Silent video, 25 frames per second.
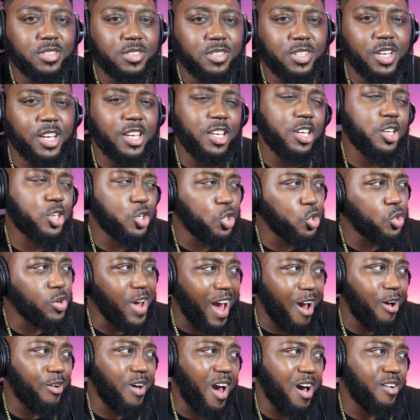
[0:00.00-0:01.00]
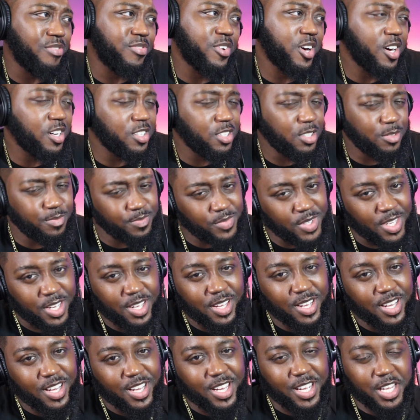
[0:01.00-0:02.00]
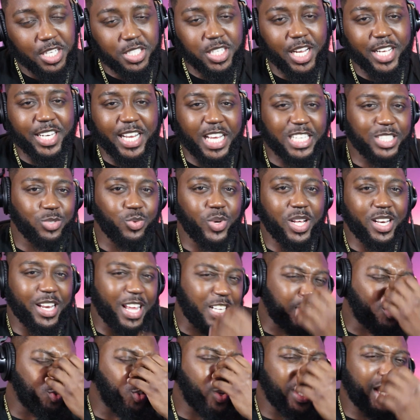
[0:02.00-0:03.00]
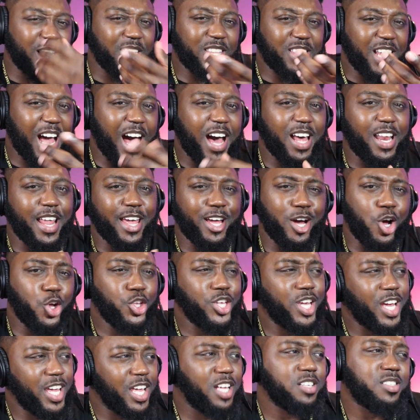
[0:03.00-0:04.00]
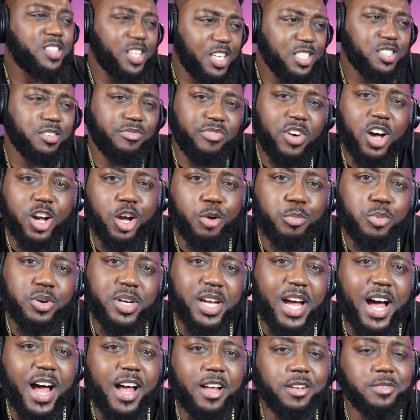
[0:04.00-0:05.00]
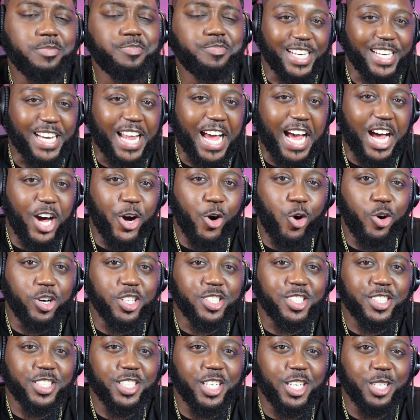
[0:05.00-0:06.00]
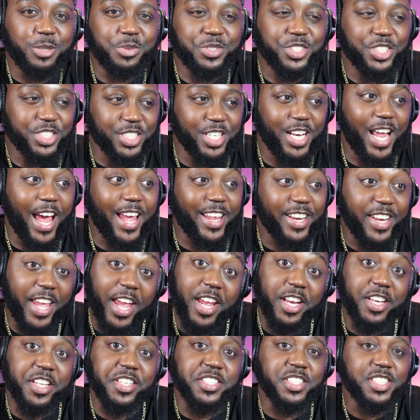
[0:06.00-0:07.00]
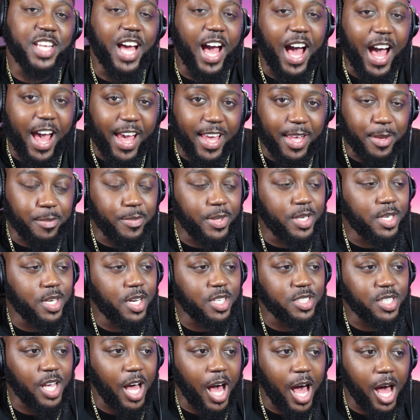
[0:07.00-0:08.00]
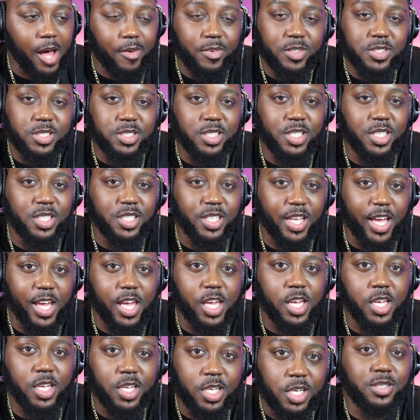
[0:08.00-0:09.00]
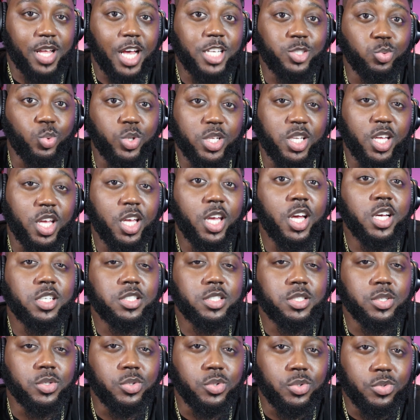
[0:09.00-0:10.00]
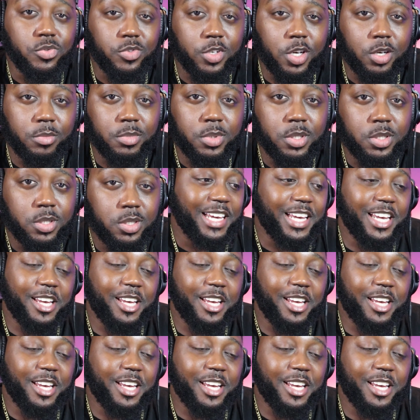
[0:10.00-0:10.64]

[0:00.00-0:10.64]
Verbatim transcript: Yeah, he cool. I, I fucked him. It's like that's what that's what they thought. Like, oh yeah, he's he's a fuckable guy. Not on some should I date this guy because obviously they that's what they into. You feel me?